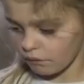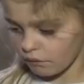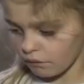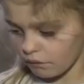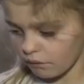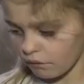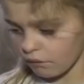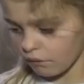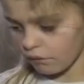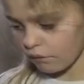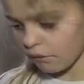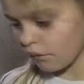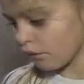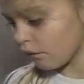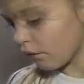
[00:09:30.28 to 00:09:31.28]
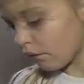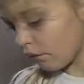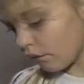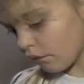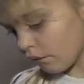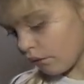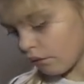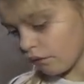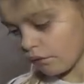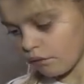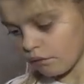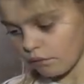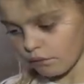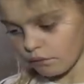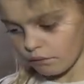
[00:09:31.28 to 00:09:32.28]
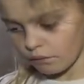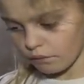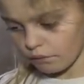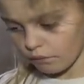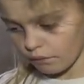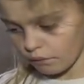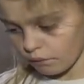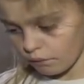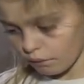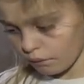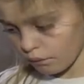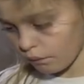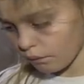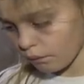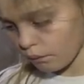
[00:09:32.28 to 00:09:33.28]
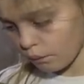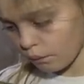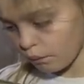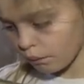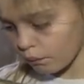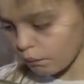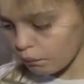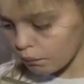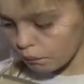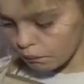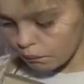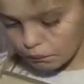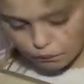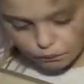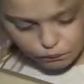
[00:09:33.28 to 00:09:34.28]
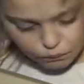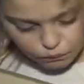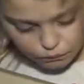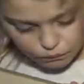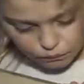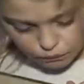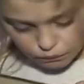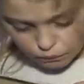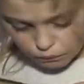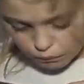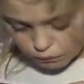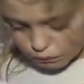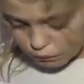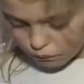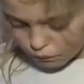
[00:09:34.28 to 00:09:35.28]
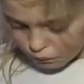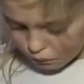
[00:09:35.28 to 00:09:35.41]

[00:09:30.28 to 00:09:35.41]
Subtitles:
No words are spoken by the person on screen.